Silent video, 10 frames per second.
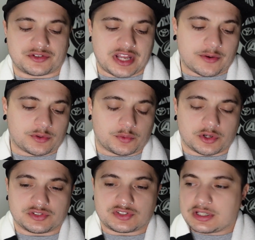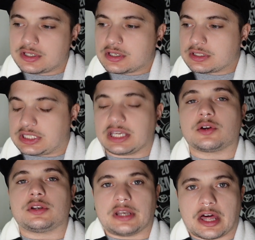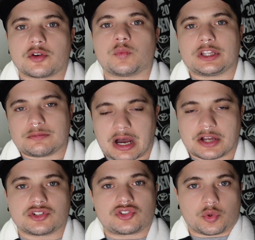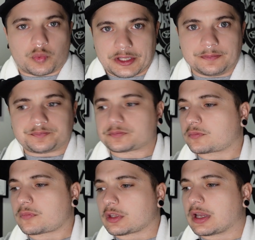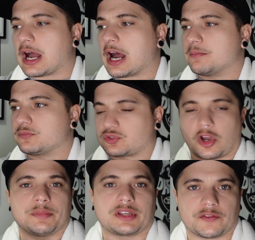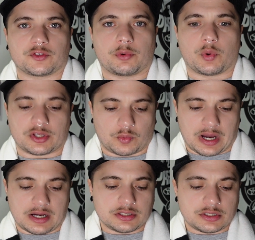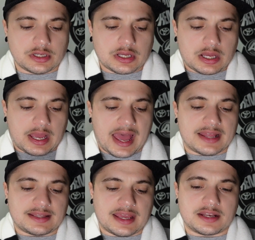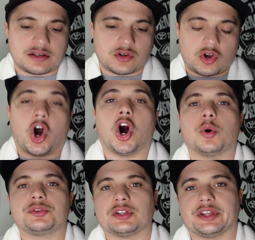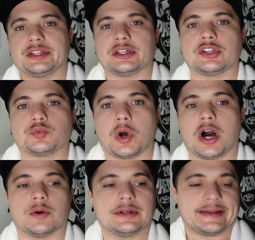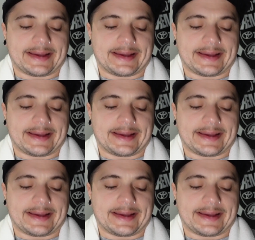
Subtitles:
Now it was kick another winning margin to win, don't be comfortable where you are, and then hold the lead as well.